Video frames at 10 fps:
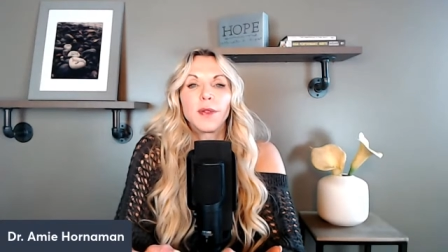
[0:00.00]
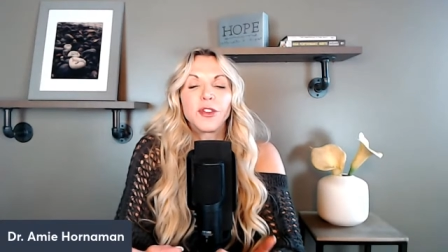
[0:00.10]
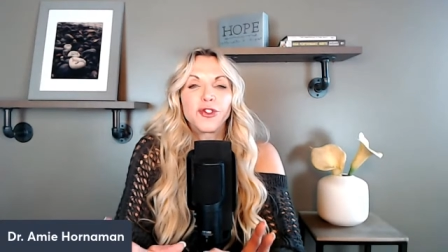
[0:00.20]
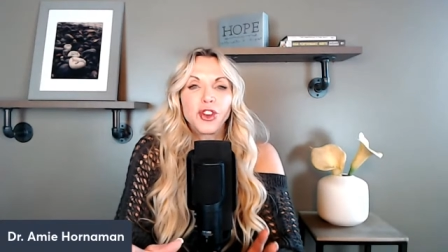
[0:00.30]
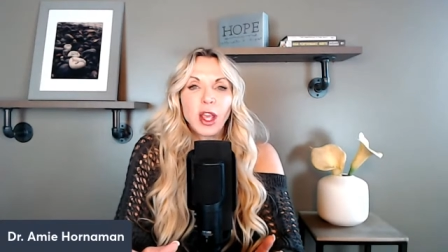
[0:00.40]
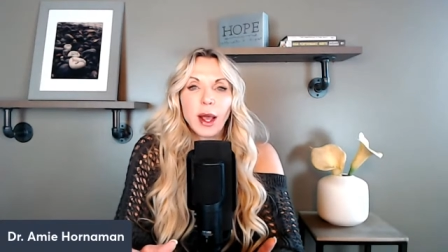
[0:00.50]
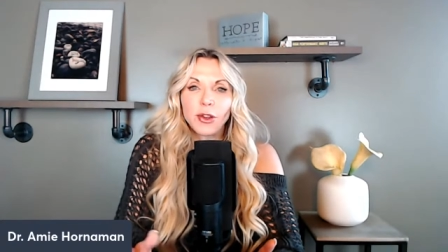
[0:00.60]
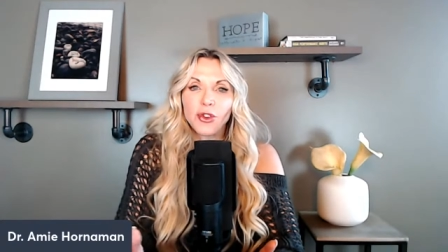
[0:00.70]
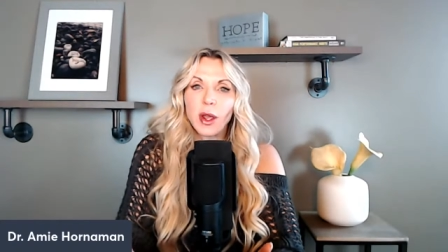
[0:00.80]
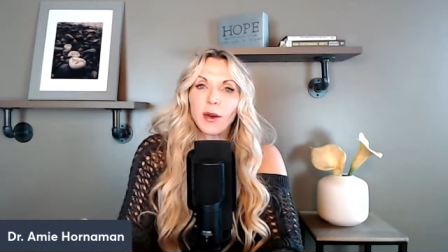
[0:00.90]
the
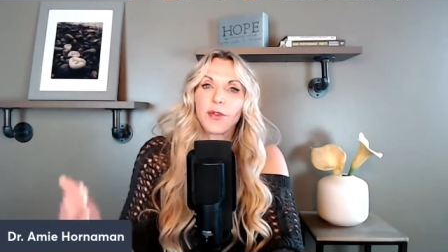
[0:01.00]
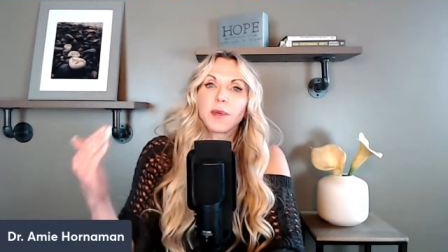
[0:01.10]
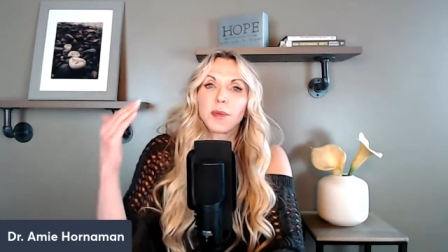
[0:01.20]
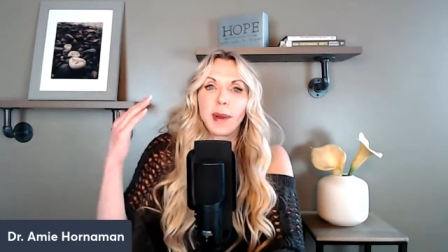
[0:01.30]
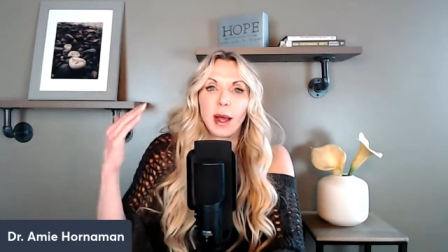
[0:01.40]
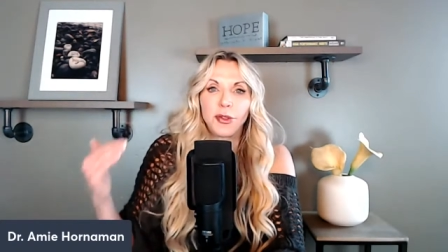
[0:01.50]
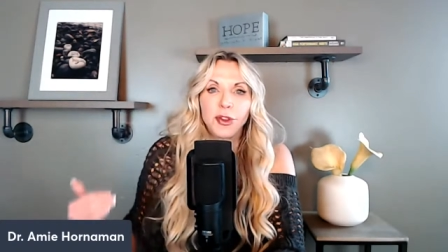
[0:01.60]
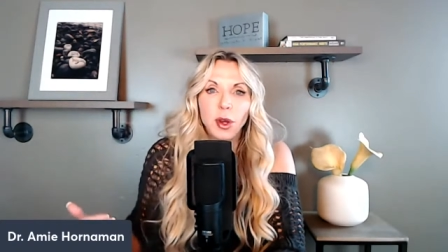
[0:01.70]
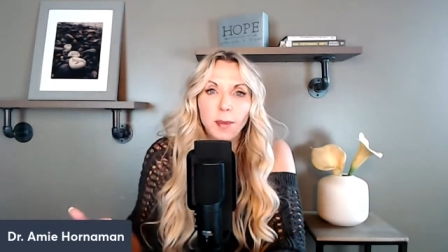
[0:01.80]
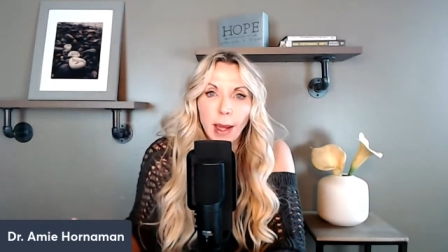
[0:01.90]
GI tract from your mouth
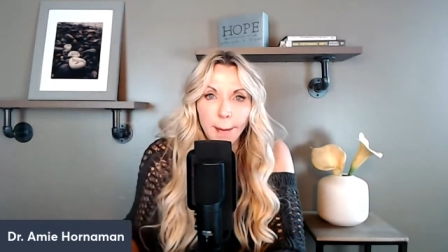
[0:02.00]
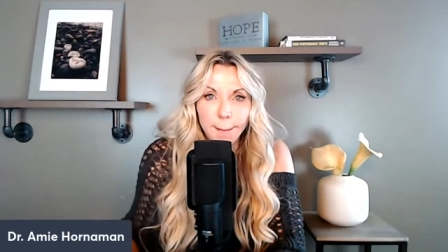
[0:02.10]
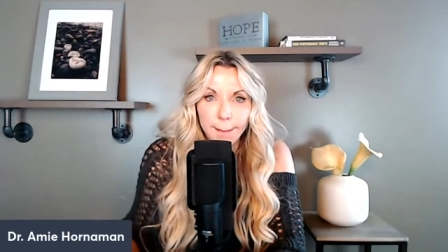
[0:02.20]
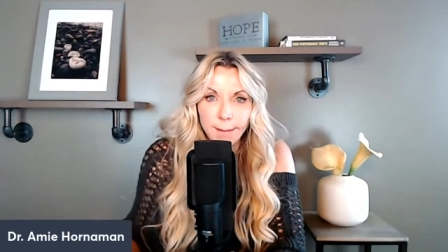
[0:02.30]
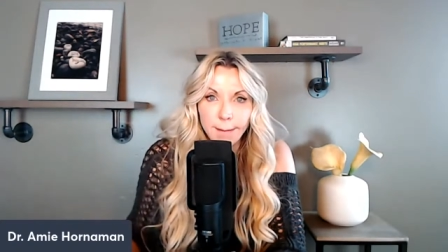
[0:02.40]
to your bum.